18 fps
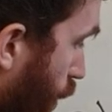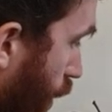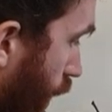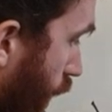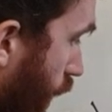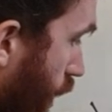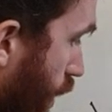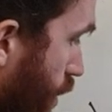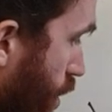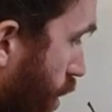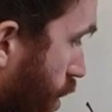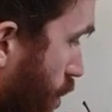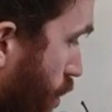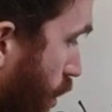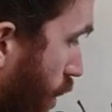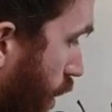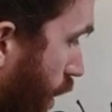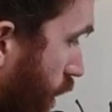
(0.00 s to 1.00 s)
put here that she
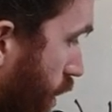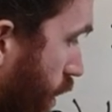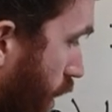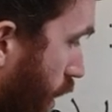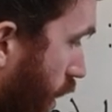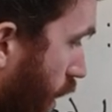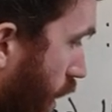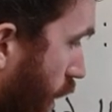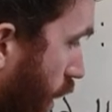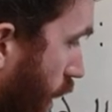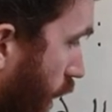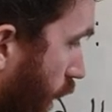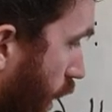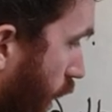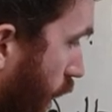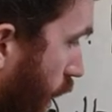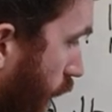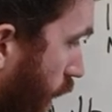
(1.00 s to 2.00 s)
joined
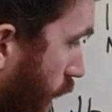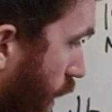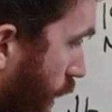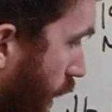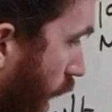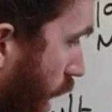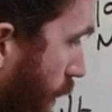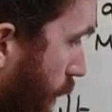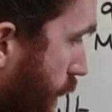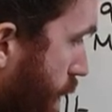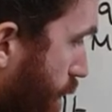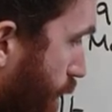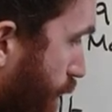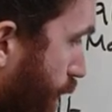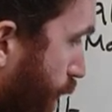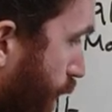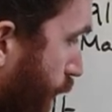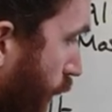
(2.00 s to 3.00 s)
the army.
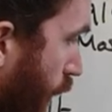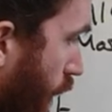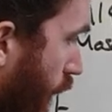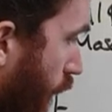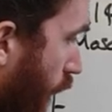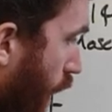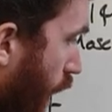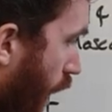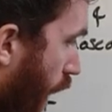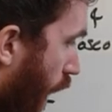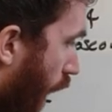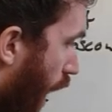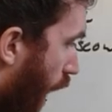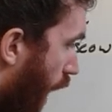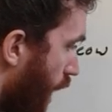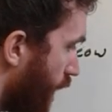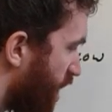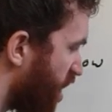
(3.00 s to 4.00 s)

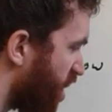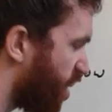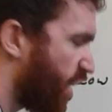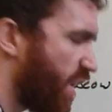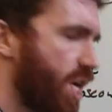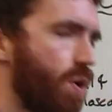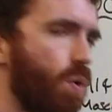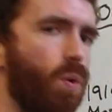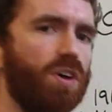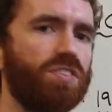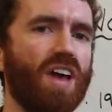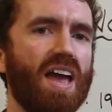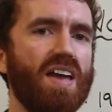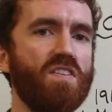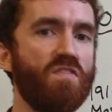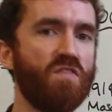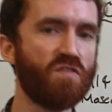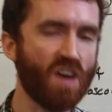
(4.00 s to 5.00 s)
And she was
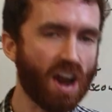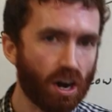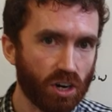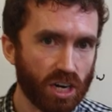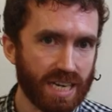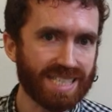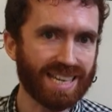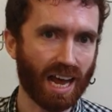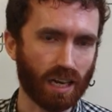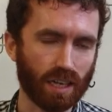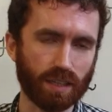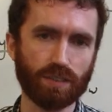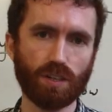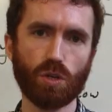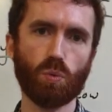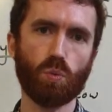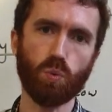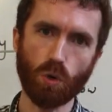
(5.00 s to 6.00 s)
a very
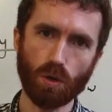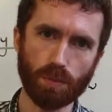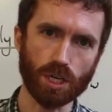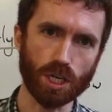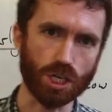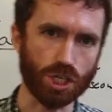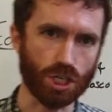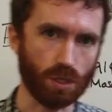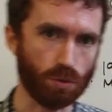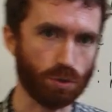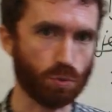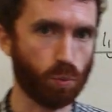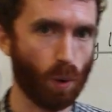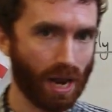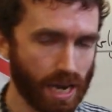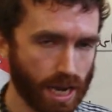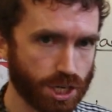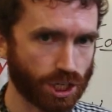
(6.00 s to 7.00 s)
talented woman. She was
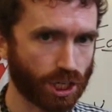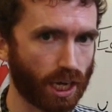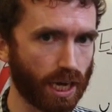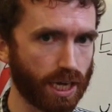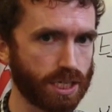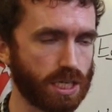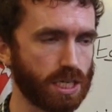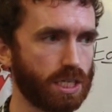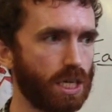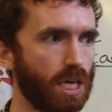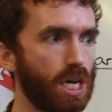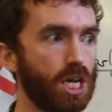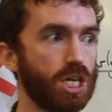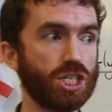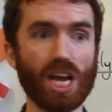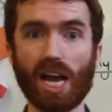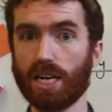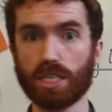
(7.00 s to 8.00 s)
well educated.
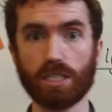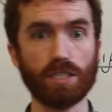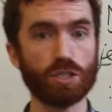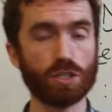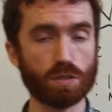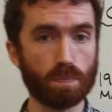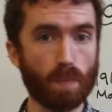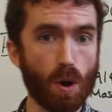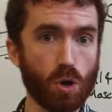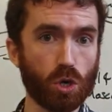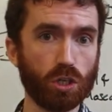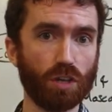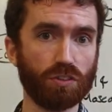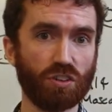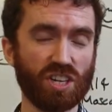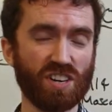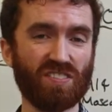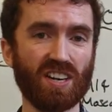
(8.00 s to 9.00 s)
She actually spoke
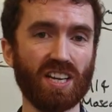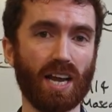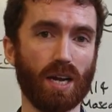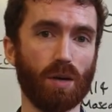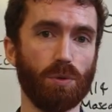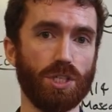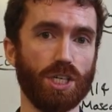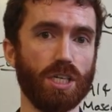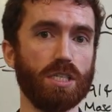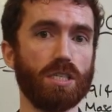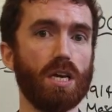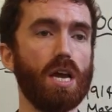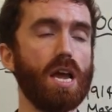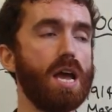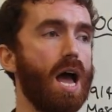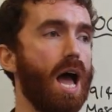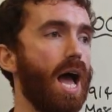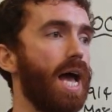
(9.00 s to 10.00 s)
lots of different languages,
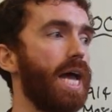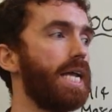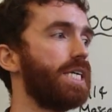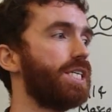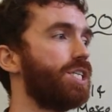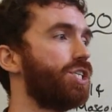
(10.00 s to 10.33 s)
and